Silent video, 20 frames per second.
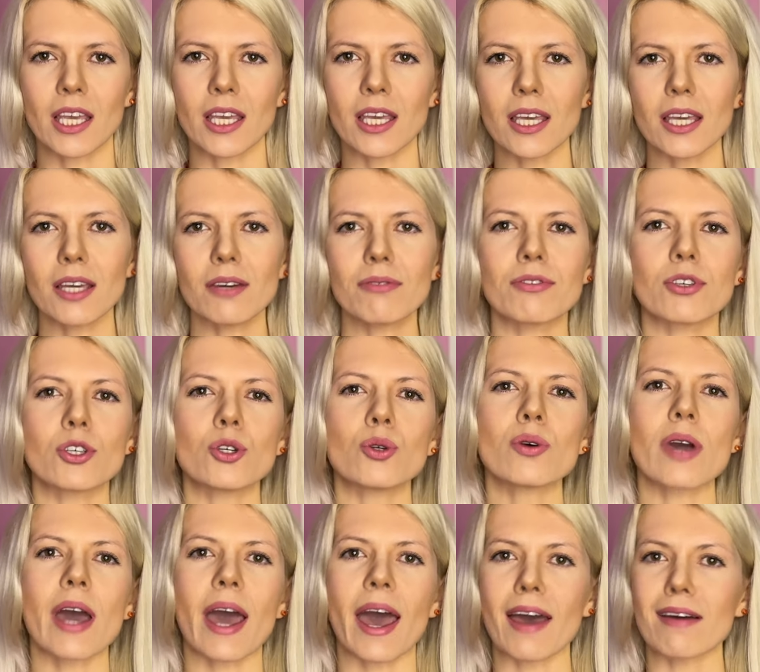If
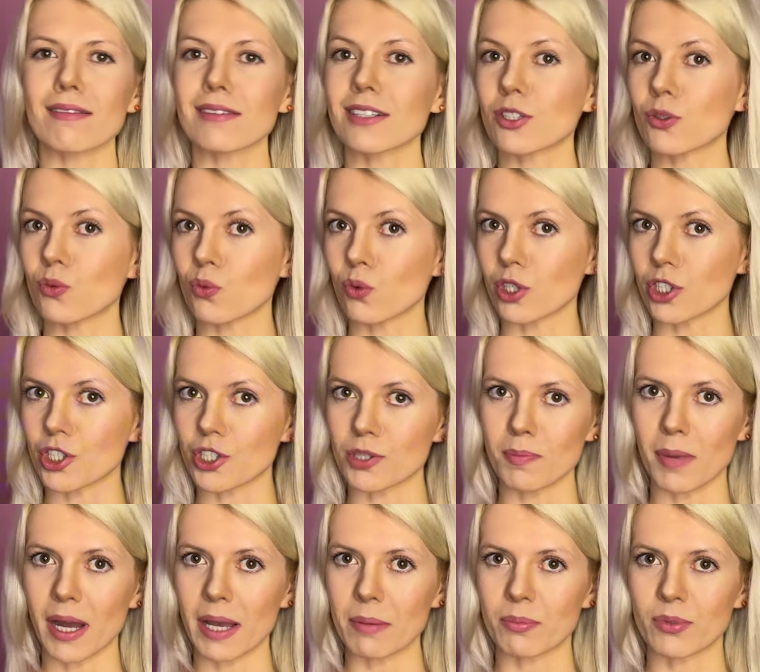you haven't watched
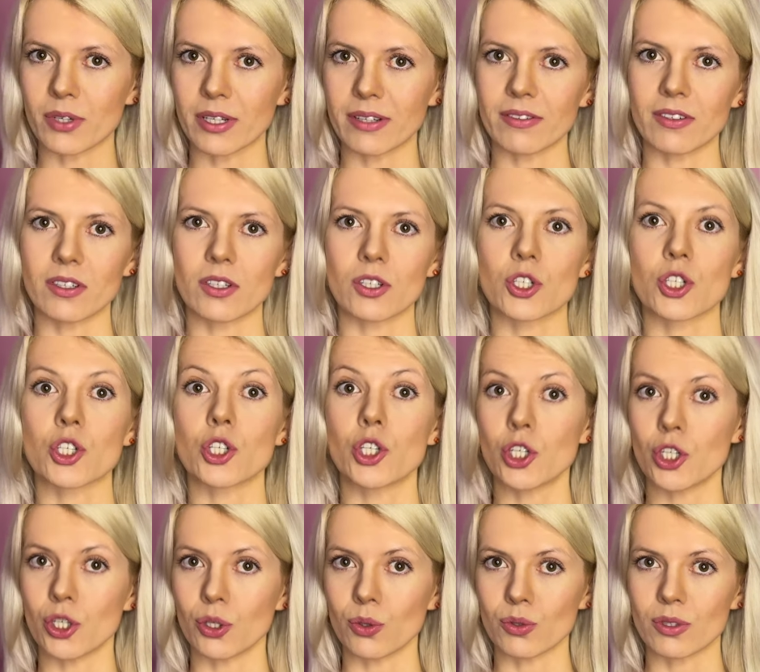my previous
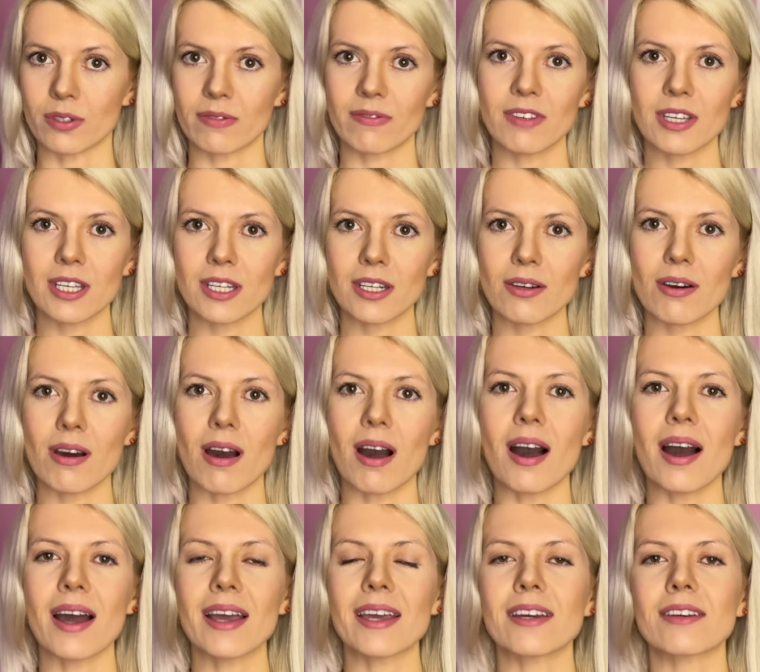news video,
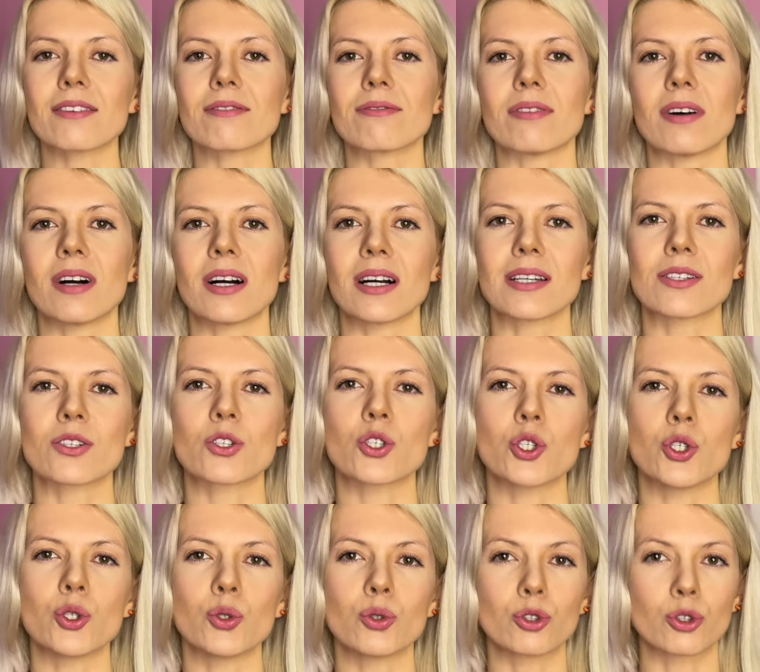I advise
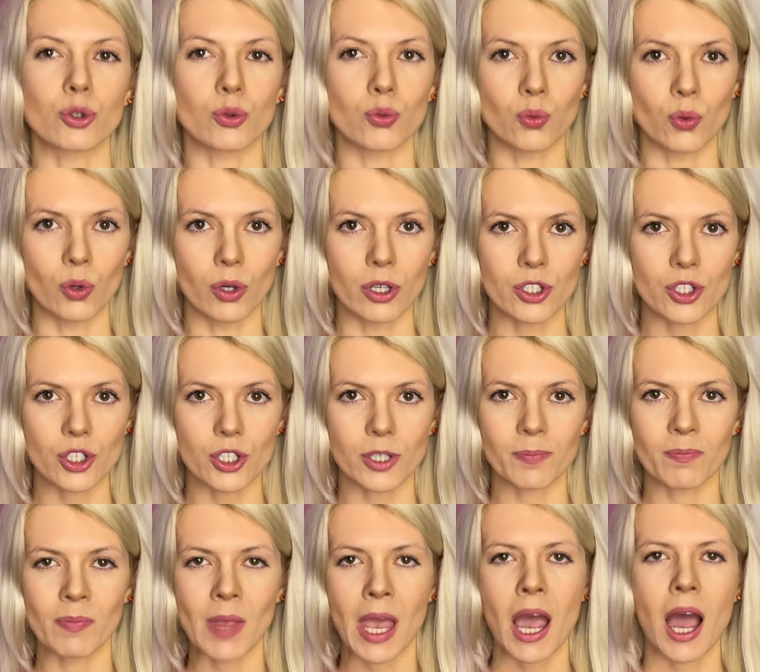you to watch it.
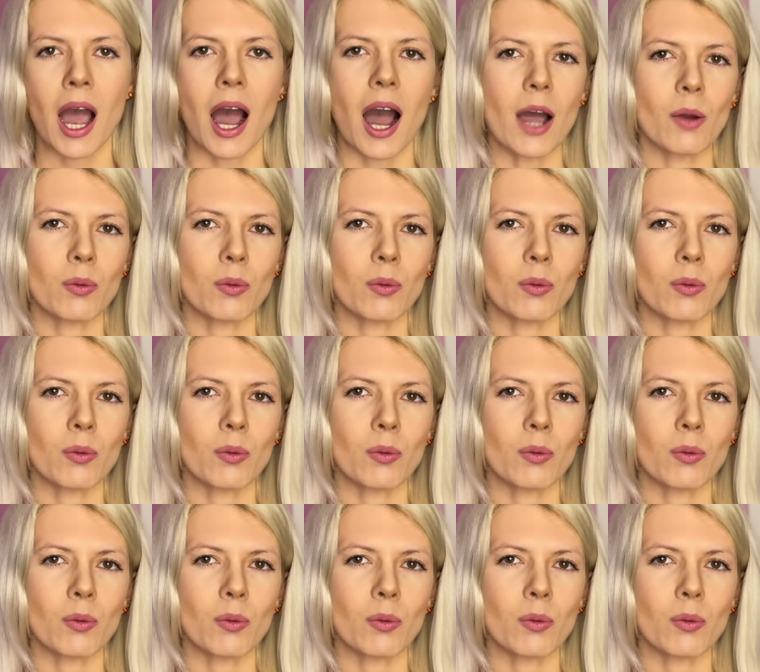I